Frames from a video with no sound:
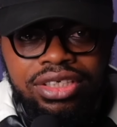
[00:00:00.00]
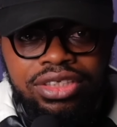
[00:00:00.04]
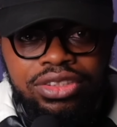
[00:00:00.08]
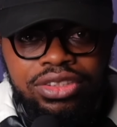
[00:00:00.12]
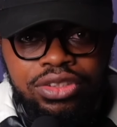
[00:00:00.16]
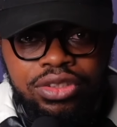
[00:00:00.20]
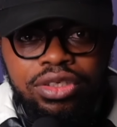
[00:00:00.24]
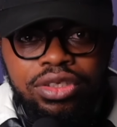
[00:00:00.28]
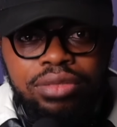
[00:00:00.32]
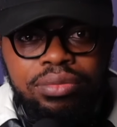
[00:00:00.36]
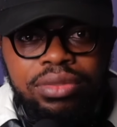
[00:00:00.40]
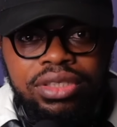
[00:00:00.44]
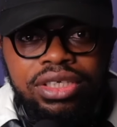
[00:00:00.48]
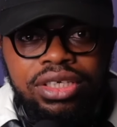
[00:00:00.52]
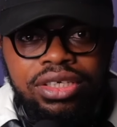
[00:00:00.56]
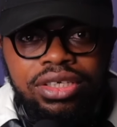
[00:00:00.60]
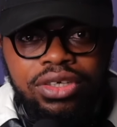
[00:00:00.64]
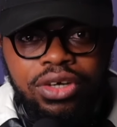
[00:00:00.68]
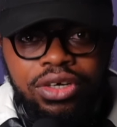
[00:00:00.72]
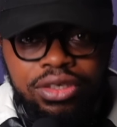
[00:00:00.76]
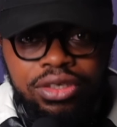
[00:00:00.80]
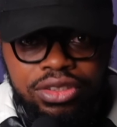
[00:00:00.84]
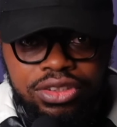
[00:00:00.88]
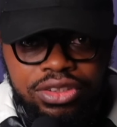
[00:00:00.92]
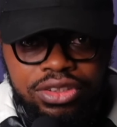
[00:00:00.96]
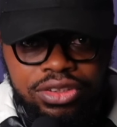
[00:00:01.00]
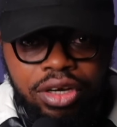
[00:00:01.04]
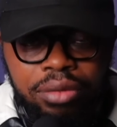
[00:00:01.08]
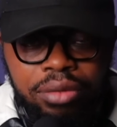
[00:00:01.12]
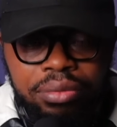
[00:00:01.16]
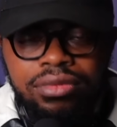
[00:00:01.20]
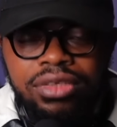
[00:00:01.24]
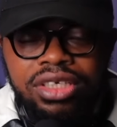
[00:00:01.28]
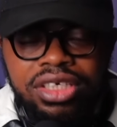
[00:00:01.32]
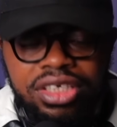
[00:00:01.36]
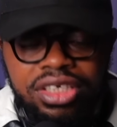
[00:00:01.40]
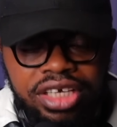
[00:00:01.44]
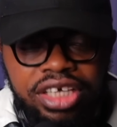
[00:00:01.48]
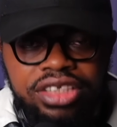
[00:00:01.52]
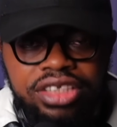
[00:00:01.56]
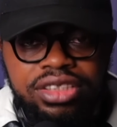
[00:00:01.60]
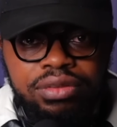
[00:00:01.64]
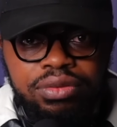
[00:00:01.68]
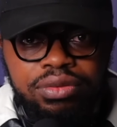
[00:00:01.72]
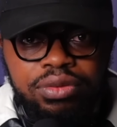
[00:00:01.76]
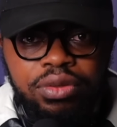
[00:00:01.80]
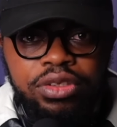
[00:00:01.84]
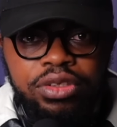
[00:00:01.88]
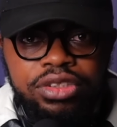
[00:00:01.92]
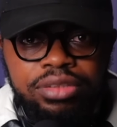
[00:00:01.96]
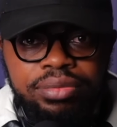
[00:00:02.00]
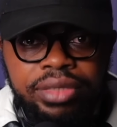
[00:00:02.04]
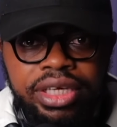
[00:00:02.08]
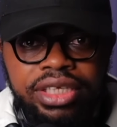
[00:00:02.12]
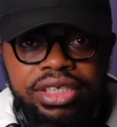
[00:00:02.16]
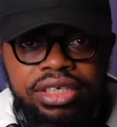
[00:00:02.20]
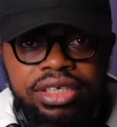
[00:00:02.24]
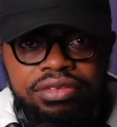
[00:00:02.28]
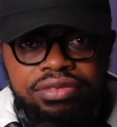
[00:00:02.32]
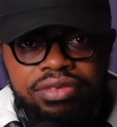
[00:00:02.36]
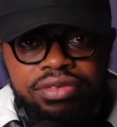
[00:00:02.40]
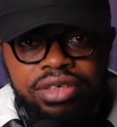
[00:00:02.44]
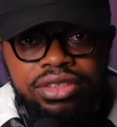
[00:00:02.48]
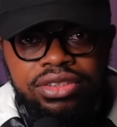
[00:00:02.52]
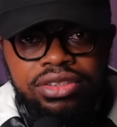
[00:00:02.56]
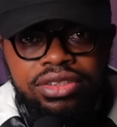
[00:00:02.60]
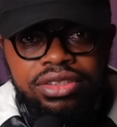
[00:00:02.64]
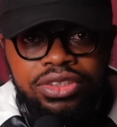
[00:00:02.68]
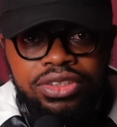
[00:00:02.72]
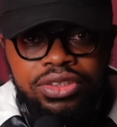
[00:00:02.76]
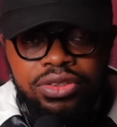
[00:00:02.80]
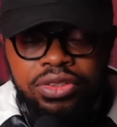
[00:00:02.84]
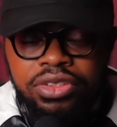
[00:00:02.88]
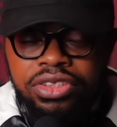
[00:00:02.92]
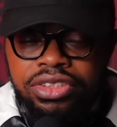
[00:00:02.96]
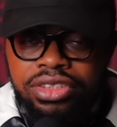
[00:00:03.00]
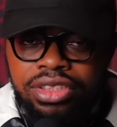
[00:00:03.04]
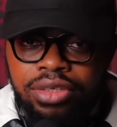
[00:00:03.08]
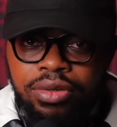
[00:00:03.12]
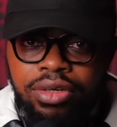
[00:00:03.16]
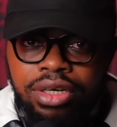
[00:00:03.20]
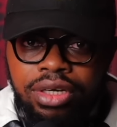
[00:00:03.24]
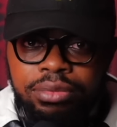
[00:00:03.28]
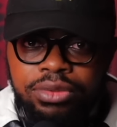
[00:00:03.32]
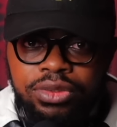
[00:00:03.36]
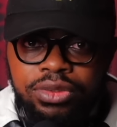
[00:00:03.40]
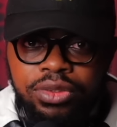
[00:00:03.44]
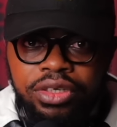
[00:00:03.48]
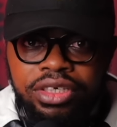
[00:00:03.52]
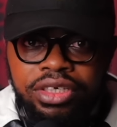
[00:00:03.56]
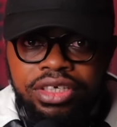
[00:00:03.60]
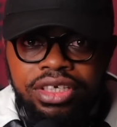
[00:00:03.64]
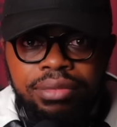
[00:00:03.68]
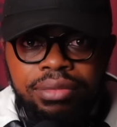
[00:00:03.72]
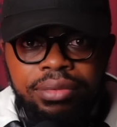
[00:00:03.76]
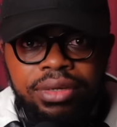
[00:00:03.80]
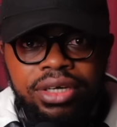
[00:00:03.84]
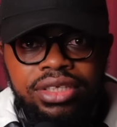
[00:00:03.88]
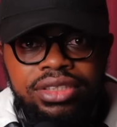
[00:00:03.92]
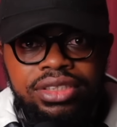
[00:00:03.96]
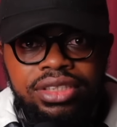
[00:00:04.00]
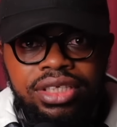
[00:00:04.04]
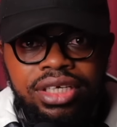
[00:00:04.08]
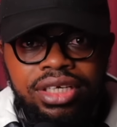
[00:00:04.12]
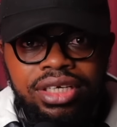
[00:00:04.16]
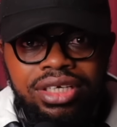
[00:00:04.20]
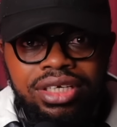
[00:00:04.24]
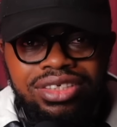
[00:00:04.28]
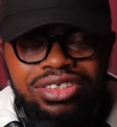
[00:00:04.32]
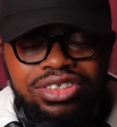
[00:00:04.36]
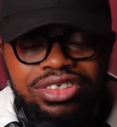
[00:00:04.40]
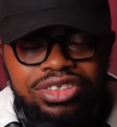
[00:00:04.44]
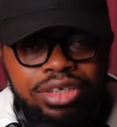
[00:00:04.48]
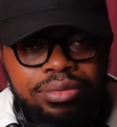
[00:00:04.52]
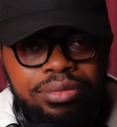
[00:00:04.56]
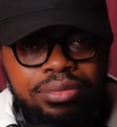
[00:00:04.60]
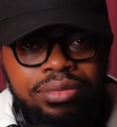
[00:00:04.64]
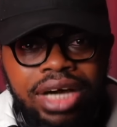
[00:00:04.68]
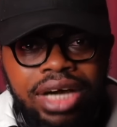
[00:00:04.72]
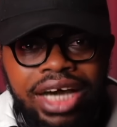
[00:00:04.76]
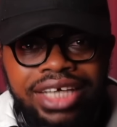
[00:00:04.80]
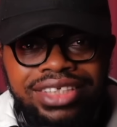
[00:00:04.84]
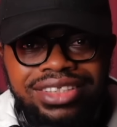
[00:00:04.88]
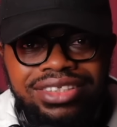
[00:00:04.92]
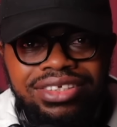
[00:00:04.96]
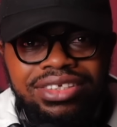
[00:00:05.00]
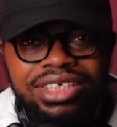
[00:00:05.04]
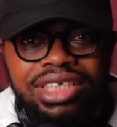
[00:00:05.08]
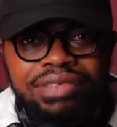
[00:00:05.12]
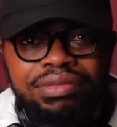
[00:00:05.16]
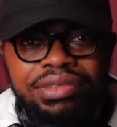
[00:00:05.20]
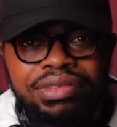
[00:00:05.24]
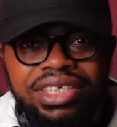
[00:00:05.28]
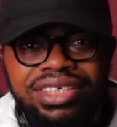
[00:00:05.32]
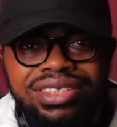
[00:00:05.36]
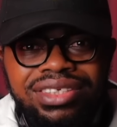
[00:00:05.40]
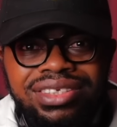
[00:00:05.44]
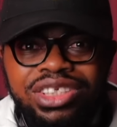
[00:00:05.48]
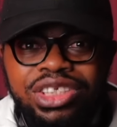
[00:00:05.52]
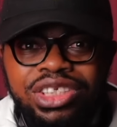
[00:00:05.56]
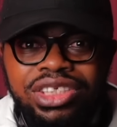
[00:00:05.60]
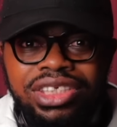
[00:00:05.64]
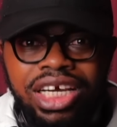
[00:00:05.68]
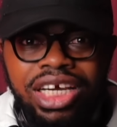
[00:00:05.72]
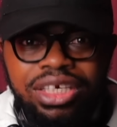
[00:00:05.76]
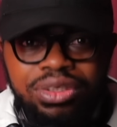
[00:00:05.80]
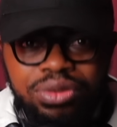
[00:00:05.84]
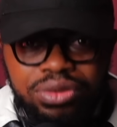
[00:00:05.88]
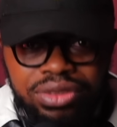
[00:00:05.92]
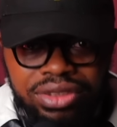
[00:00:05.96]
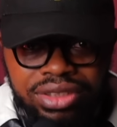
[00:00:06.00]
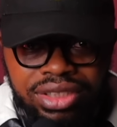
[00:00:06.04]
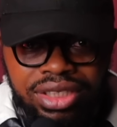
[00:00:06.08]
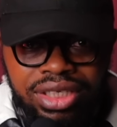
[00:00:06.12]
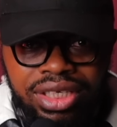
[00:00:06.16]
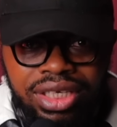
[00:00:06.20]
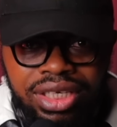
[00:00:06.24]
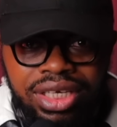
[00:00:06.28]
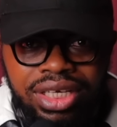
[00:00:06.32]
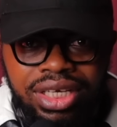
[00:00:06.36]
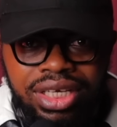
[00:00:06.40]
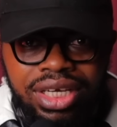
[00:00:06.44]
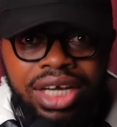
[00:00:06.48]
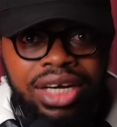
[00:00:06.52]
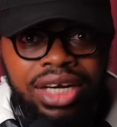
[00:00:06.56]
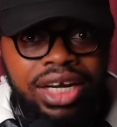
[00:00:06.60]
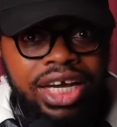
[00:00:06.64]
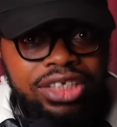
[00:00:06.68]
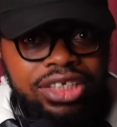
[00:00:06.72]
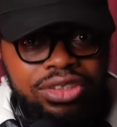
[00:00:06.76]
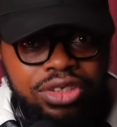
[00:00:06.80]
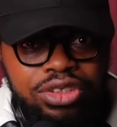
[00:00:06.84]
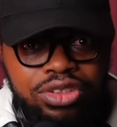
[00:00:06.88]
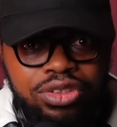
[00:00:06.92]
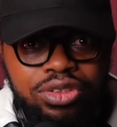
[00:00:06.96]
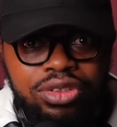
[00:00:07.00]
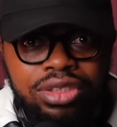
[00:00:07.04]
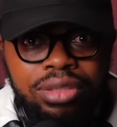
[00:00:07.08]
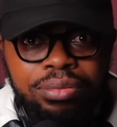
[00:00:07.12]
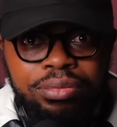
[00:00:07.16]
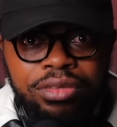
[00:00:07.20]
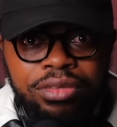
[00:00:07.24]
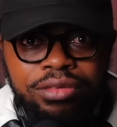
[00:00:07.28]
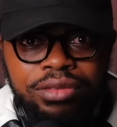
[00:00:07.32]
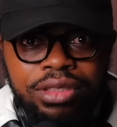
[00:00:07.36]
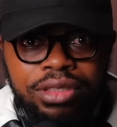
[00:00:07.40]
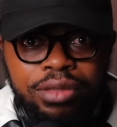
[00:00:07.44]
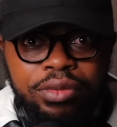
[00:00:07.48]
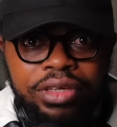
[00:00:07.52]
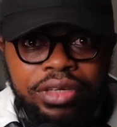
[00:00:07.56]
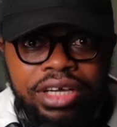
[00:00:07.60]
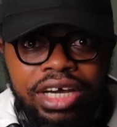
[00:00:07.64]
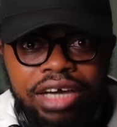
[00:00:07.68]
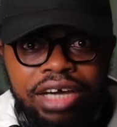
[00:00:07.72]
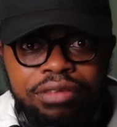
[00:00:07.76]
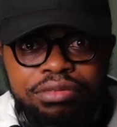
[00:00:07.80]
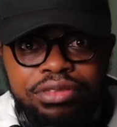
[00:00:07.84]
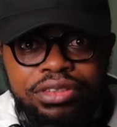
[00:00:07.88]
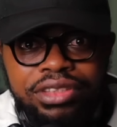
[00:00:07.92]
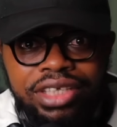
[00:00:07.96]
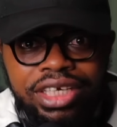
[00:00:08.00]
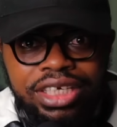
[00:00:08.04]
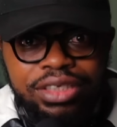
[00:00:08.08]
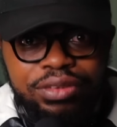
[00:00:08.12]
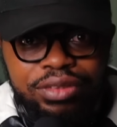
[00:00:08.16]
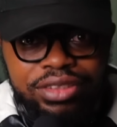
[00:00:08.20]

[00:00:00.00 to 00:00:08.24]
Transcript: going to be on the stop. Yes, of course, my dear friend. So you see what I'm talking about here? Some are still living in the shadows. And that's also the problem we have today in